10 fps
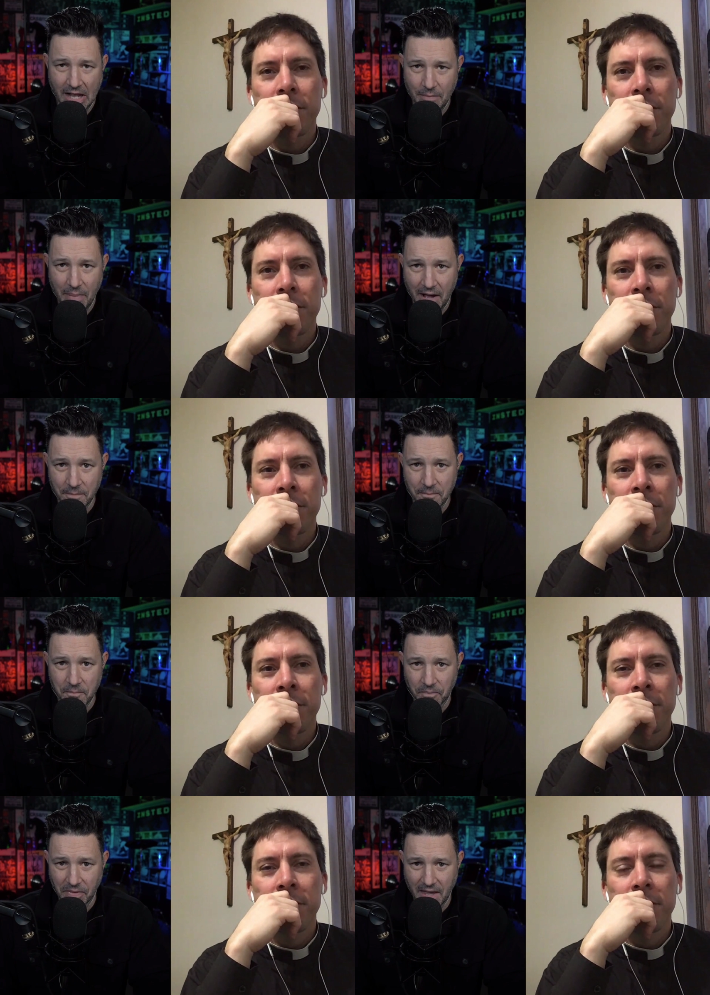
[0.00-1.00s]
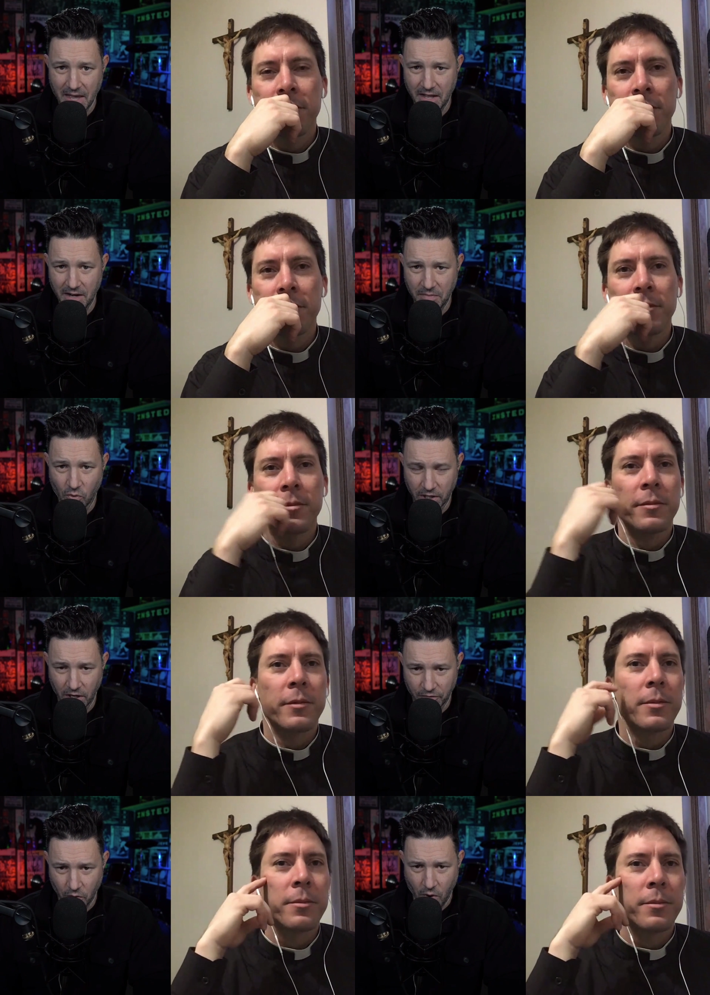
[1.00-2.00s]
Speaker 1: about it and been working
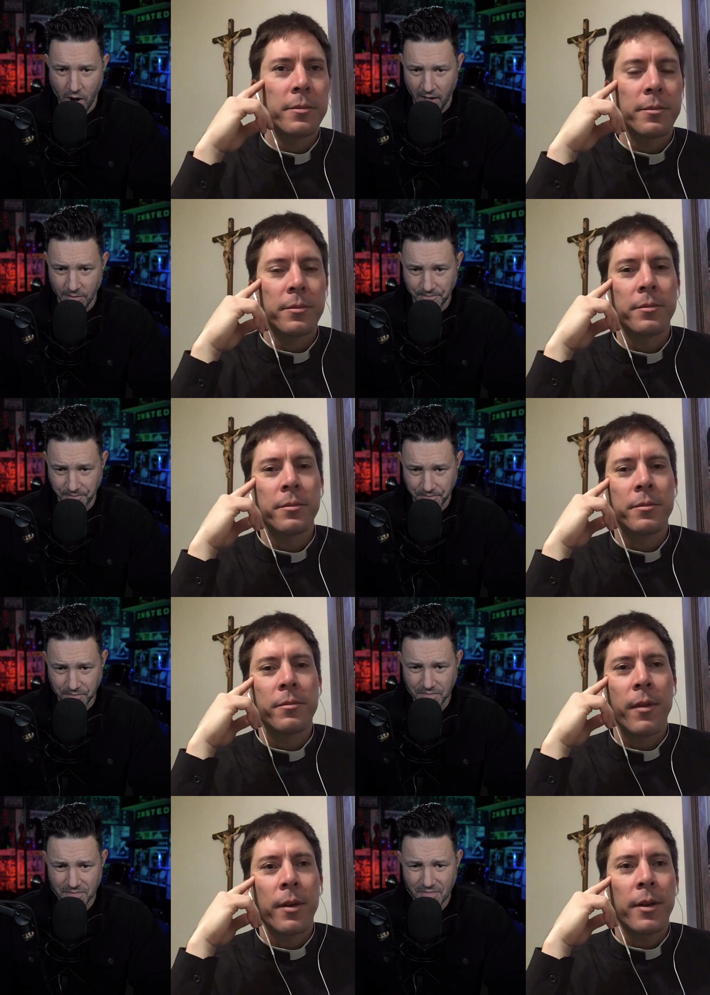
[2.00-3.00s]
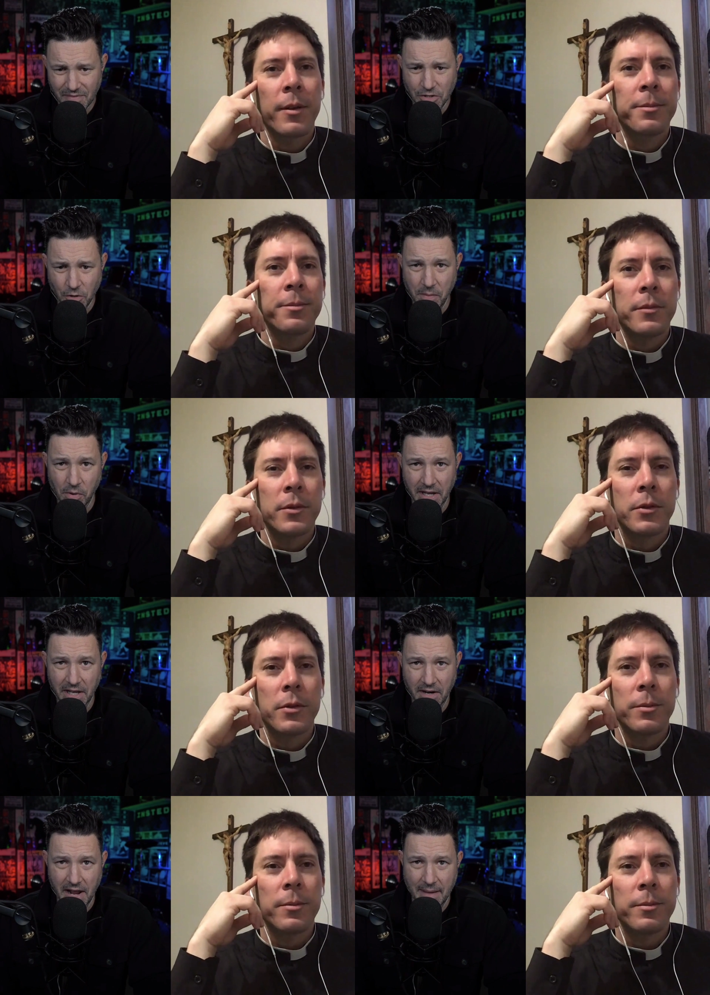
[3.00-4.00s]
on it for a while so people can
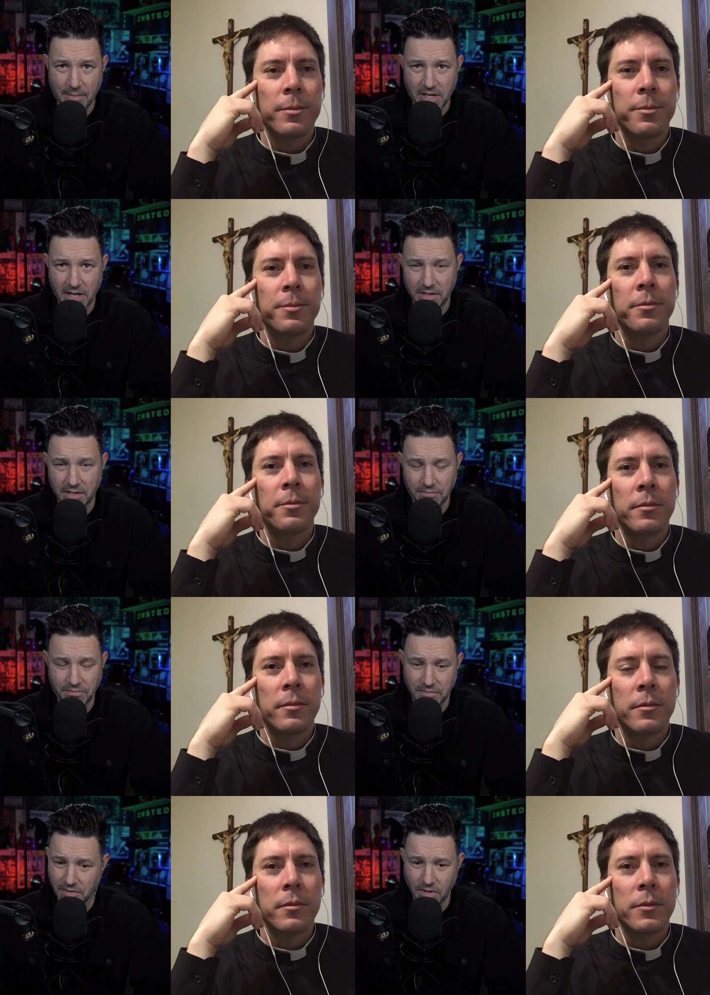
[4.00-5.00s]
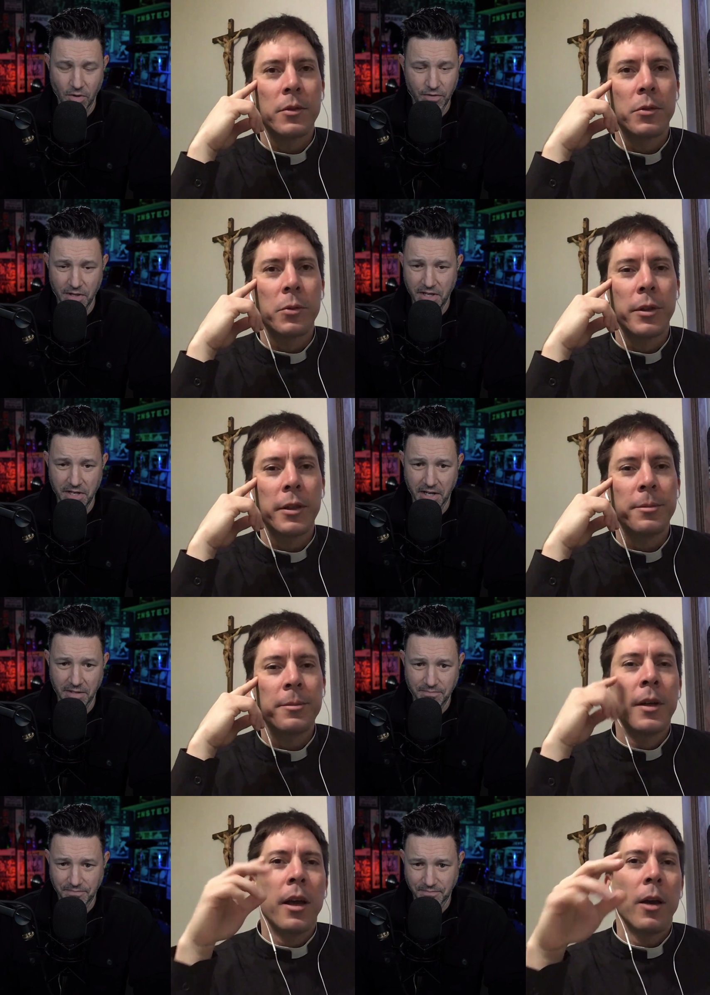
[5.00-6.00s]
get it on Amazon and hopefully.
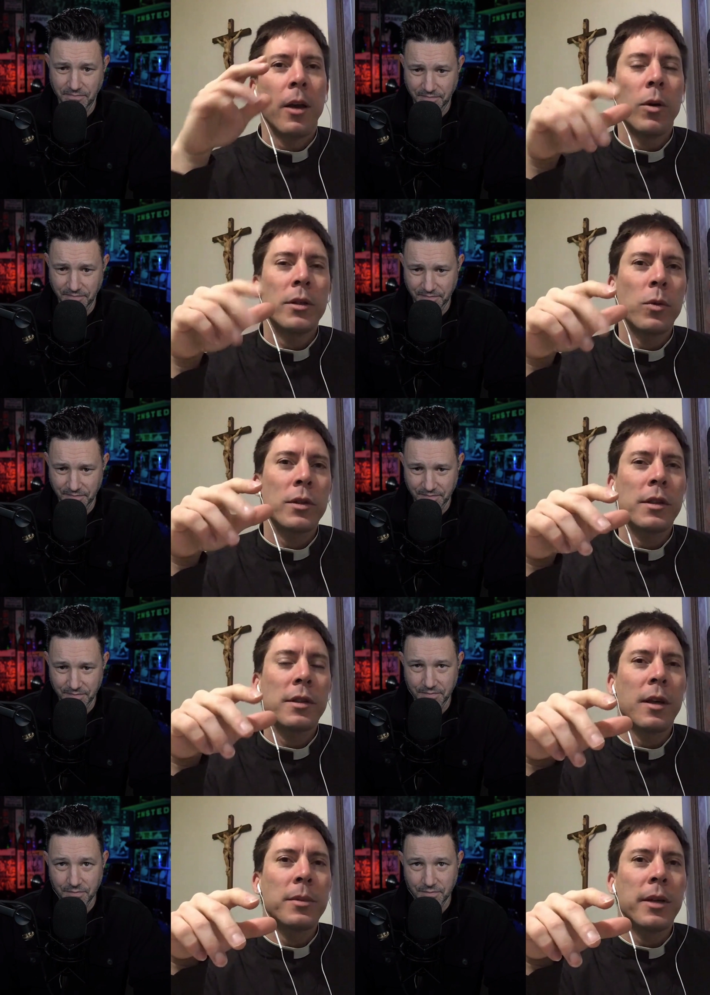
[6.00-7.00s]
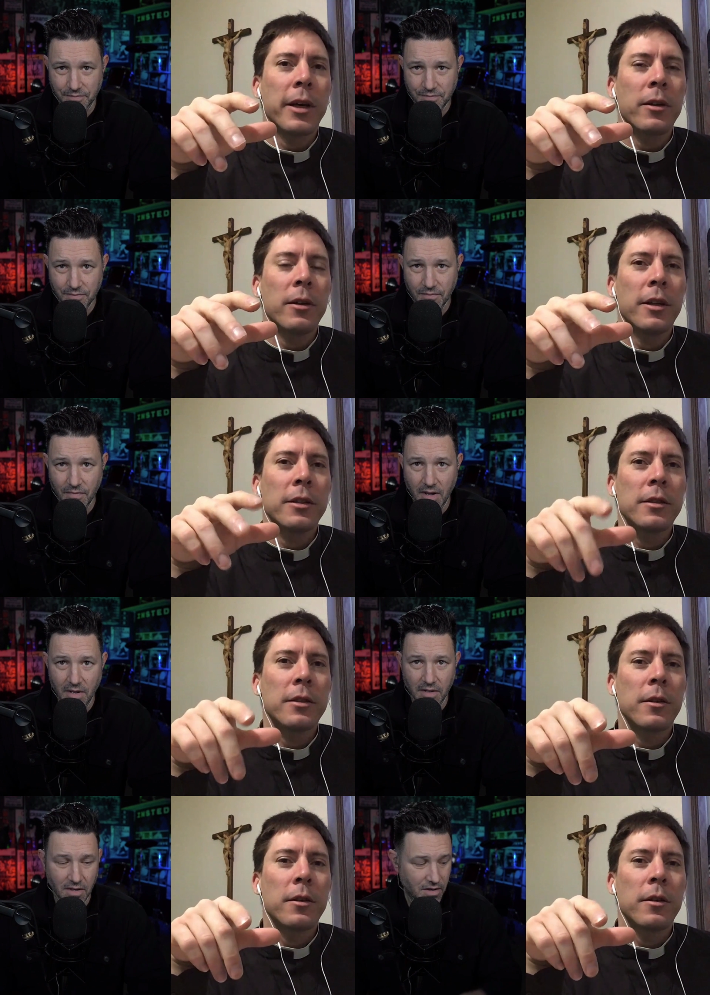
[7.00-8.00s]
Sweet.
Speaker 2: And what's what's the subtitle?
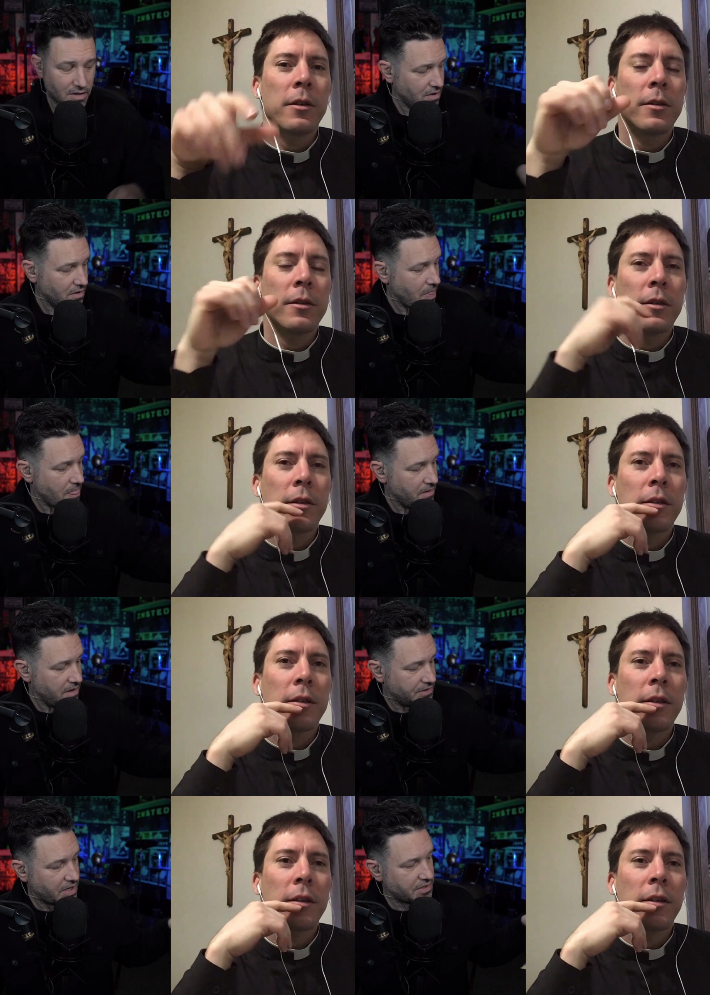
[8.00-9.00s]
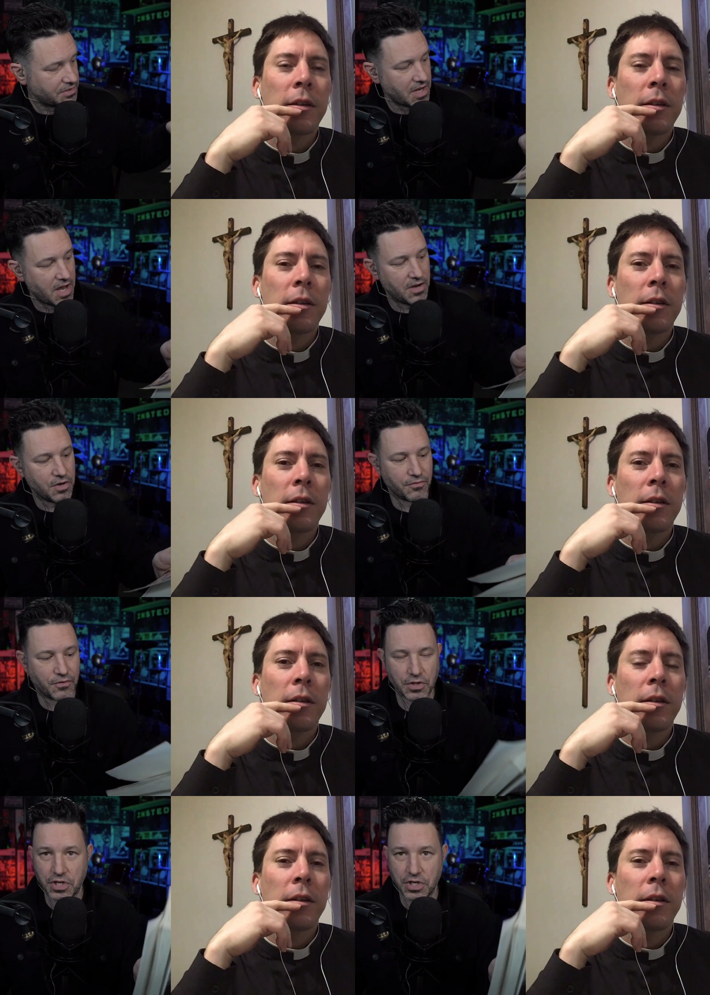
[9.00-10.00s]
It's the.
Speaker 1: It says uh, your
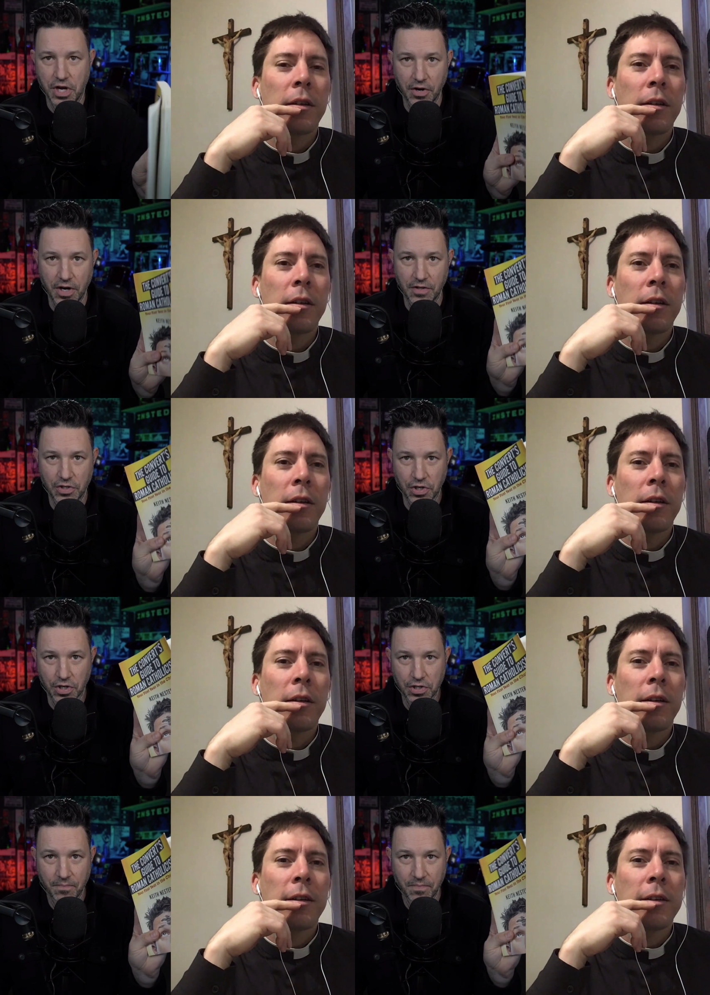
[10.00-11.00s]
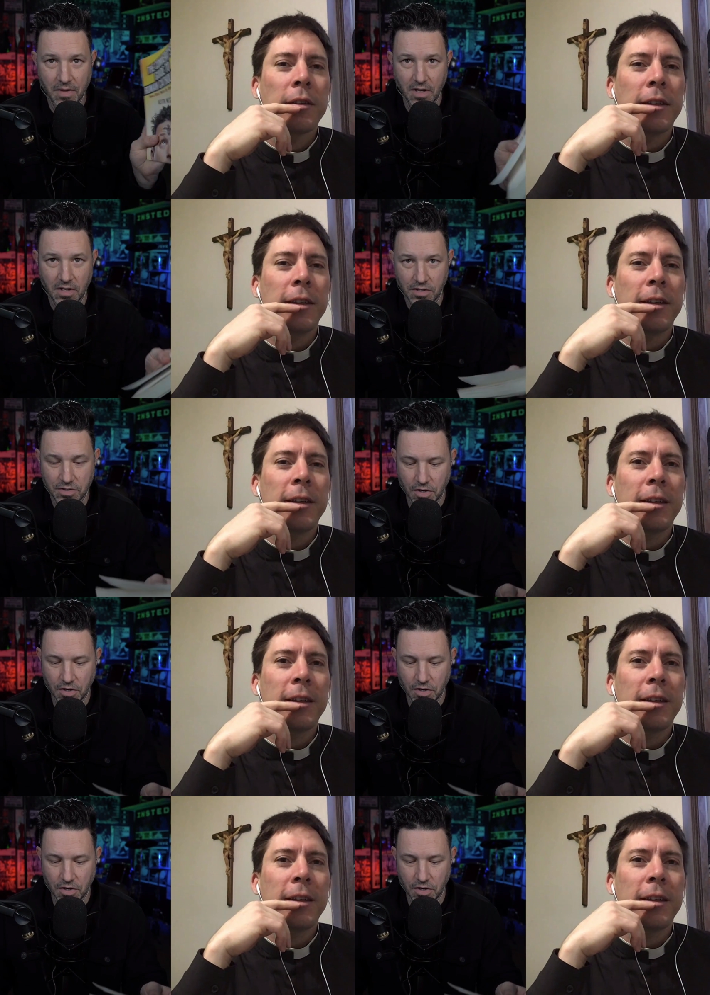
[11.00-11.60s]
first year in the church. Yeah.